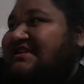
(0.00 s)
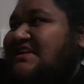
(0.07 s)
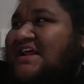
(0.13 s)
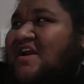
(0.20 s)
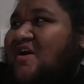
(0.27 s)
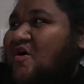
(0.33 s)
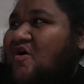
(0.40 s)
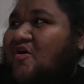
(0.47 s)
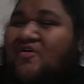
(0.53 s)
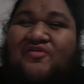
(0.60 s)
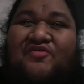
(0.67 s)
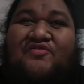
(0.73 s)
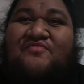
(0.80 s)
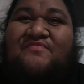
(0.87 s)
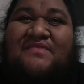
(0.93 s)
And I got
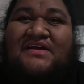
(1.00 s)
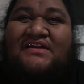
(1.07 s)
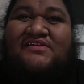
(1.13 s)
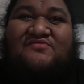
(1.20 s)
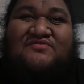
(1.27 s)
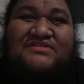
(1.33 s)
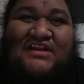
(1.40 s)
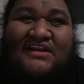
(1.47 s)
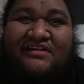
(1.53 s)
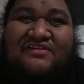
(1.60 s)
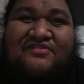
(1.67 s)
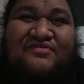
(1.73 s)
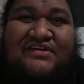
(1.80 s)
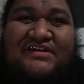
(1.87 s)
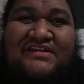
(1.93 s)
home and there was
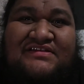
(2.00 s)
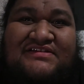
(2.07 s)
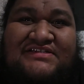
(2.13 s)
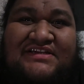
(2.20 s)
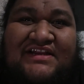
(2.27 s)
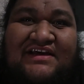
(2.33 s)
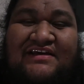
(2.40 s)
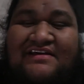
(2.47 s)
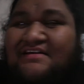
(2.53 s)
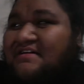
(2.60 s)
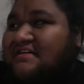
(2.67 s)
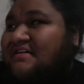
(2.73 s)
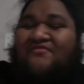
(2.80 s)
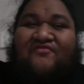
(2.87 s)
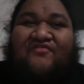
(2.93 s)
literally this like
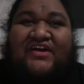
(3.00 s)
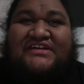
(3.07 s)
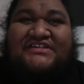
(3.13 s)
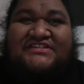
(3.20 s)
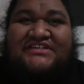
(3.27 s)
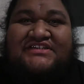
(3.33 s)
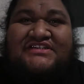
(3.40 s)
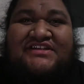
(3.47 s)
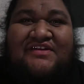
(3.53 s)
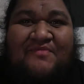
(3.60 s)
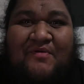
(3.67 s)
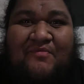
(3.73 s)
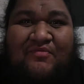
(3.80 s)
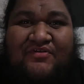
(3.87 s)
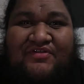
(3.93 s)
fried chicken that
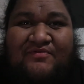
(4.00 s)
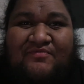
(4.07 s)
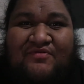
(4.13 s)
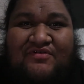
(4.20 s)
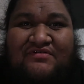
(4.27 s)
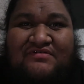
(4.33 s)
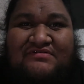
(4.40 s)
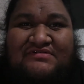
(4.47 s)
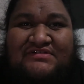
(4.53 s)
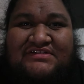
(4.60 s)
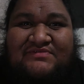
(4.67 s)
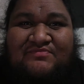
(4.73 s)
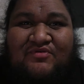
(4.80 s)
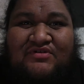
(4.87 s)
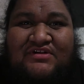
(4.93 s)
my brother bought
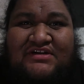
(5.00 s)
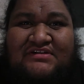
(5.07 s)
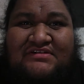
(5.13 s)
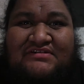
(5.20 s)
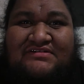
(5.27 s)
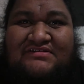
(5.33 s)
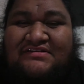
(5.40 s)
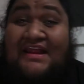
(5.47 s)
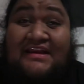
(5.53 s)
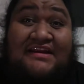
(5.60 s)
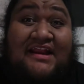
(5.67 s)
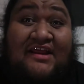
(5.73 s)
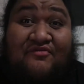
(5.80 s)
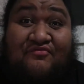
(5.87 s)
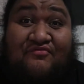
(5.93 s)
this morning. And
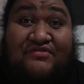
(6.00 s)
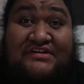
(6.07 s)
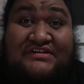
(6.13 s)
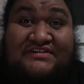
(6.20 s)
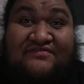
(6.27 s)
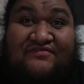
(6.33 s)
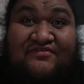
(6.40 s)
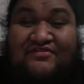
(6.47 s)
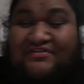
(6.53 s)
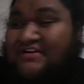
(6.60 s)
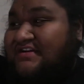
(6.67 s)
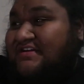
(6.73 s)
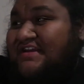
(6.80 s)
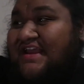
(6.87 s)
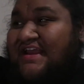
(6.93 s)
then I reached for
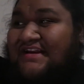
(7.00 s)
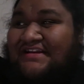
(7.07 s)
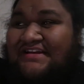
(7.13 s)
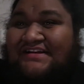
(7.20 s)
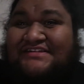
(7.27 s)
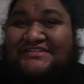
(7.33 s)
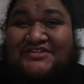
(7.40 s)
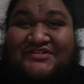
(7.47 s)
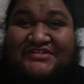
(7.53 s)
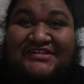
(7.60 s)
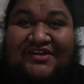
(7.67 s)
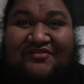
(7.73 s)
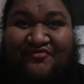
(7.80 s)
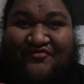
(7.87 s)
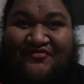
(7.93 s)
it. And then as soon as
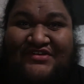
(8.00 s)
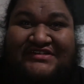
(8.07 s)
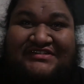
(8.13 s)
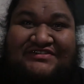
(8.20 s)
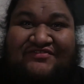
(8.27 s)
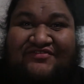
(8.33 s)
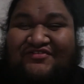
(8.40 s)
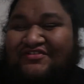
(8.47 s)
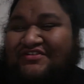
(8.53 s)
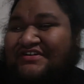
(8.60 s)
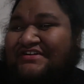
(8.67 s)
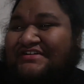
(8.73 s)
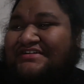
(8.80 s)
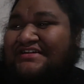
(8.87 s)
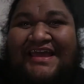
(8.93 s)
I reached for
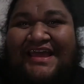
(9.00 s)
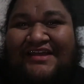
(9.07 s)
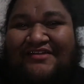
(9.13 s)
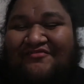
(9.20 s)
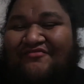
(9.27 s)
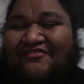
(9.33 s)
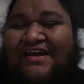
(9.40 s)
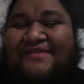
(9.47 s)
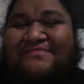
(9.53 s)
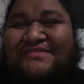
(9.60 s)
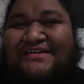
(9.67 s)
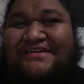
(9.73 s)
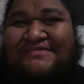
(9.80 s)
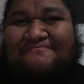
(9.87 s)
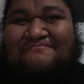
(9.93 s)
it and grabbed
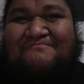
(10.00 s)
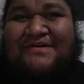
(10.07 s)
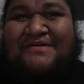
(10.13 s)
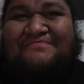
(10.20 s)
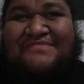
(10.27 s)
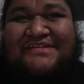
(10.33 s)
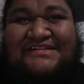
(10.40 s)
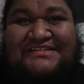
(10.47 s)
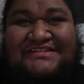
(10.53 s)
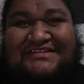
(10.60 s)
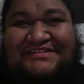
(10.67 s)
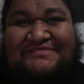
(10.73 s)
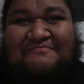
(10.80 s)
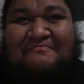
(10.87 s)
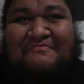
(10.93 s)
it, it bumped into
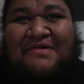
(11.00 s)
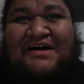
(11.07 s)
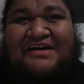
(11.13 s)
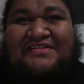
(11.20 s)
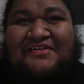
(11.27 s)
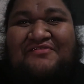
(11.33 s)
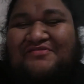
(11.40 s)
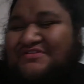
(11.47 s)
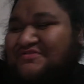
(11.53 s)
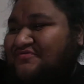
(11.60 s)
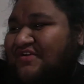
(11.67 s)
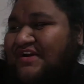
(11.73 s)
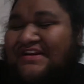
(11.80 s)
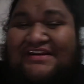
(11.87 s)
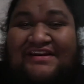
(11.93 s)
this mug that was
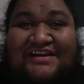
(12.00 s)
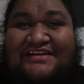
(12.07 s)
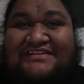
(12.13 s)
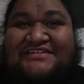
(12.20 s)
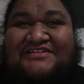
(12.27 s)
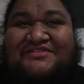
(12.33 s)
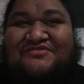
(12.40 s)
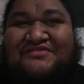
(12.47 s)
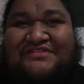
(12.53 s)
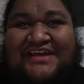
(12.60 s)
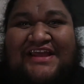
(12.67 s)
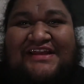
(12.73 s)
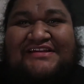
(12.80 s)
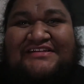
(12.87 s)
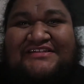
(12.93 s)
right next to it.
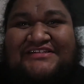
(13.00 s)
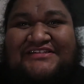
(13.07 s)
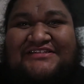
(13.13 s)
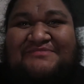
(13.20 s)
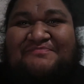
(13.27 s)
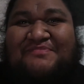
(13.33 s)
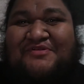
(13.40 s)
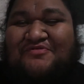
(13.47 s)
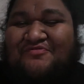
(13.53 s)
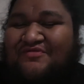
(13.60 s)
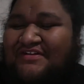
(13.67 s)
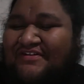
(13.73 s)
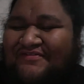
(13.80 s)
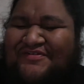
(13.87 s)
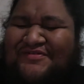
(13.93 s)
And it spilt
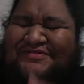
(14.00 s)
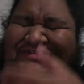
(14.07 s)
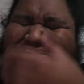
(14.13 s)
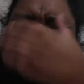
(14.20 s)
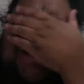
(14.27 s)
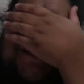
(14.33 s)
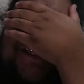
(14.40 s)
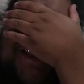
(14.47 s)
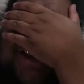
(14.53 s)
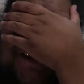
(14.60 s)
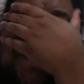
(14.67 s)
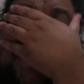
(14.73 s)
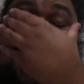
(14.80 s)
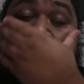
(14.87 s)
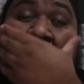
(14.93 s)
what it was in there.